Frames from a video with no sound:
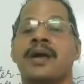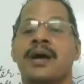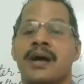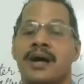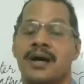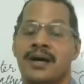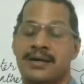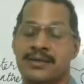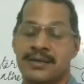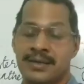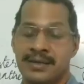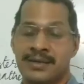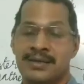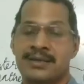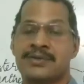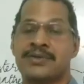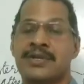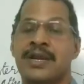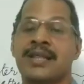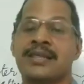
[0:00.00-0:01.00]

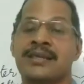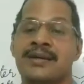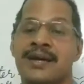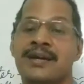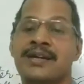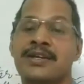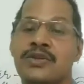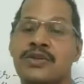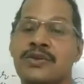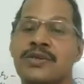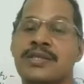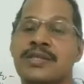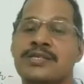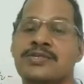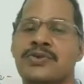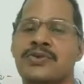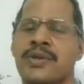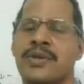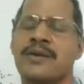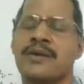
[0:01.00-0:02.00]
continuing the
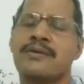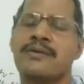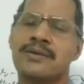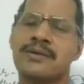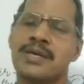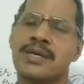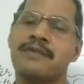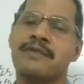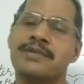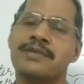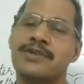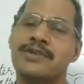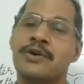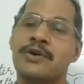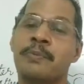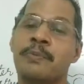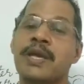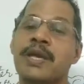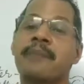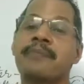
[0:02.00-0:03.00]
story, or he will
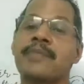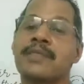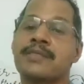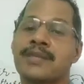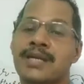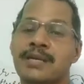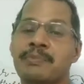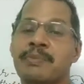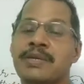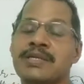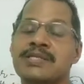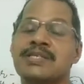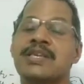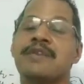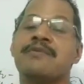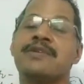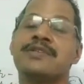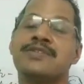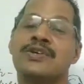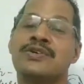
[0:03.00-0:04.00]
not pick up the thread, means
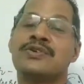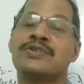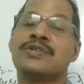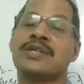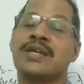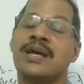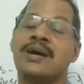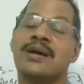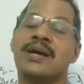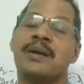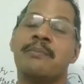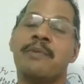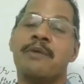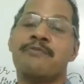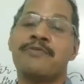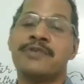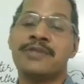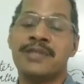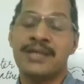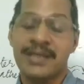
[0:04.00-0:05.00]
he will not come
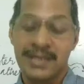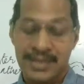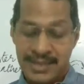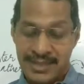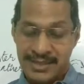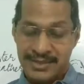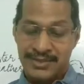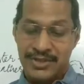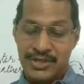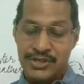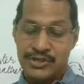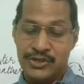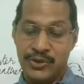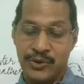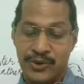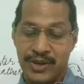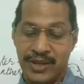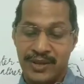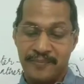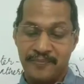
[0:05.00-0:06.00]
up with the
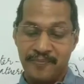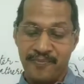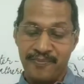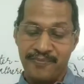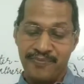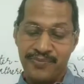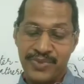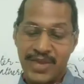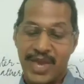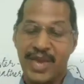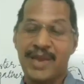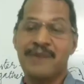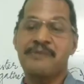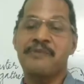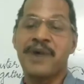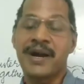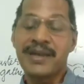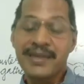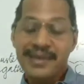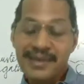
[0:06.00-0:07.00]
story. Okay,
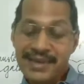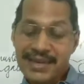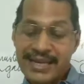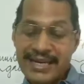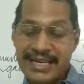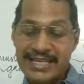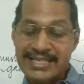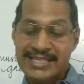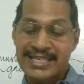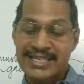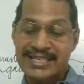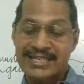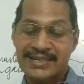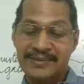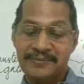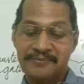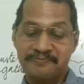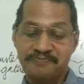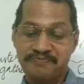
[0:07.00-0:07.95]
why he does it?